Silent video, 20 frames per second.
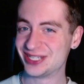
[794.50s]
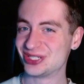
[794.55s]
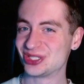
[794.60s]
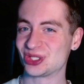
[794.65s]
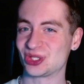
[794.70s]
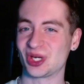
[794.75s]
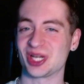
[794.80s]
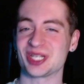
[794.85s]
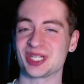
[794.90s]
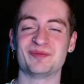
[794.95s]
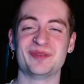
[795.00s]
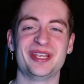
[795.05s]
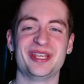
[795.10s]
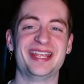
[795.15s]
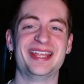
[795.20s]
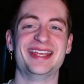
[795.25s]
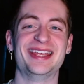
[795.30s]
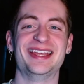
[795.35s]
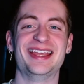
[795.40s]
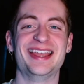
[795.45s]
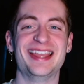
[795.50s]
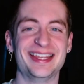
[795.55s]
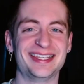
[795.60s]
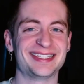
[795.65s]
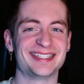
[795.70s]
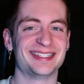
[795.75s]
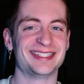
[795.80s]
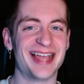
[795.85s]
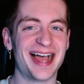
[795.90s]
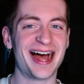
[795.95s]
Trust me, it's
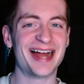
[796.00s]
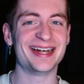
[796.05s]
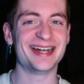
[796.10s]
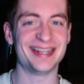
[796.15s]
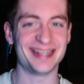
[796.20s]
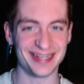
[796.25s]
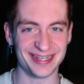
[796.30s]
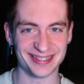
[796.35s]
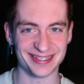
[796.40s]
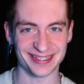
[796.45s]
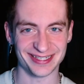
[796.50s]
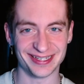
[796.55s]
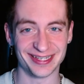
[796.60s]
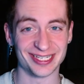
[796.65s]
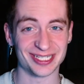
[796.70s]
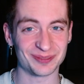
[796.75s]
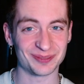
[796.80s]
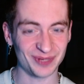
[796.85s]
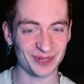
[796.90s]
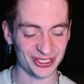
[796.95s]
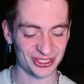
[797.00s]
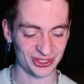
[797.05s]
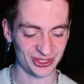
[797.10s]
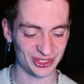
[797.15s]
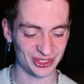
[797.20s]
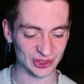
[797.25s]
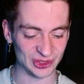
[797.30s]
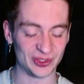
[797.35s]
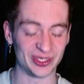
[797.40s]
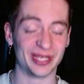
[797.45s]
not easy, especially
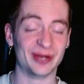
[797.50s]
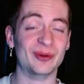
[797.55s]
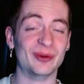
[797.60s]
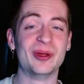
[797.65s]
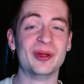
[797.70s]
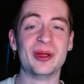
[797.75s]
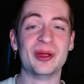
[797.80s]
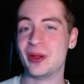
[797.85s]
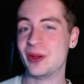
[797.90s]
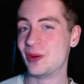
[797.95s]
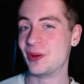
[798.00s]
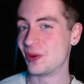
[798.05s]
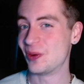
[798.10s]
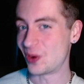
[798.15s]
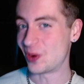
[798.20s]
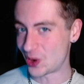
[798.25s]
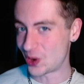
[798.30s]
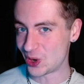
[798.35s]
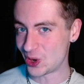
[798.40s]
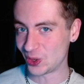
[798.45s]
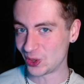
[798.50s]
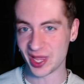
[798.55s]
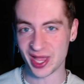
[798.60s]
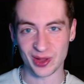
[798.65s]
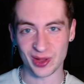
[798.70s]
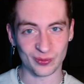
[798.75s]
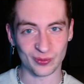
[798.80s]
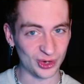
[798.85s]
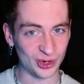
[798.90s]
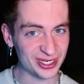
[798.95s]
doing it all at
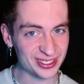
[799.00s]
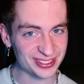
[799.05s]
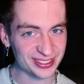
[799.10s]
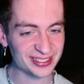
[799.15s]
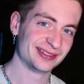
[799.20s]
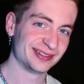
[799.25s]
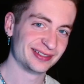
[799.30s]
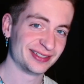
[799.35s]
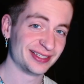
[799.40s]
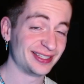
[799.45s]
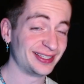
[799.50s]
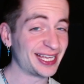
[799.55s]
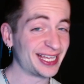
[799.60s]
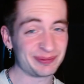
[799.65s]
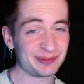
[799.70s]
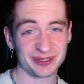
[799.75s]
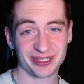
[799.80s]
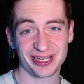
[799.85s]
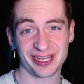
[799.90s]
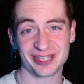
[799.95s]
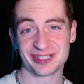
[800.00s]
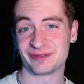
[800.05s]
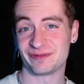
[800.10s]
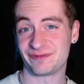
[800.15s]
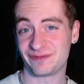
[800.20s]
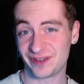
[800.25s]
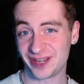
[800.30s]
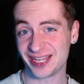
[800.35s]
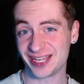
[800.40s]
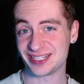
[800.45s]
once. And that's because the
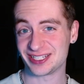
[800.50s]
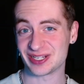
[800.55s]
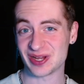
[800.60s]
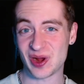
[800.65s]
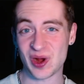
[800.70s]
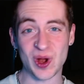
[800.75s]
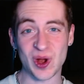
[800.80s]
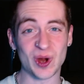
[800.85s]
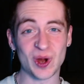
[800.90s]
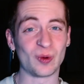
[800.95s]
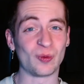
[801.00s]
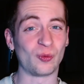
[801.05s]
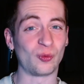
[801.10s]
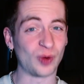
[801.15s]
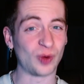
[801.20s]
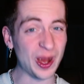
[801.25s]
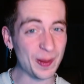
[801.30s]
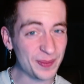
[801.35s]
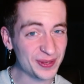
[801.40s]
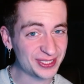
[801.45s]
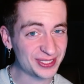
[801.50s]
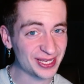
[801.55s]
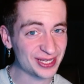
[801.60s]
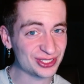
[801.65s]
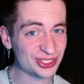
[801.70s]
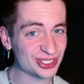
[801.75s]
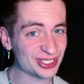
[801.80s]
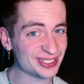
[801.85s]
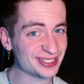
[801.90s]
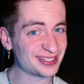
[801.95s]
fights are
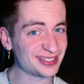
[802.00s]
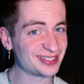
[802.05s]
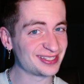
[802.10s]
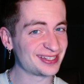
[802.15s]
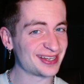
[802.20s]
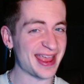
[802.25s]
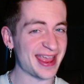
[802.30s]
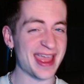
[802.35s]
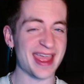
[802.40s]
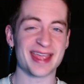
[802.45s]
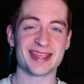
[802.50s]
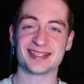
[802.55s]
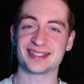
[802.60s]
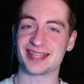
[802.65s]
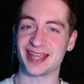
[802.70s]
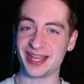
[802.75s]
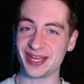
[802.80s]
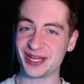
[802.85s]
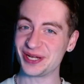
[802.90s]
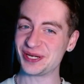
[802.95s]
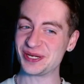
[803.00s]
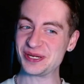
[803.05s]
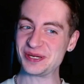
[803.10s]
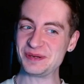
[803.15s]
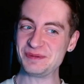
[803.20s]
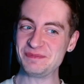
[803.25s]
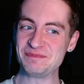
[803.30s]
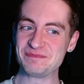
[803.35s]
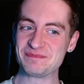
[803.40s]
repetitious as hell.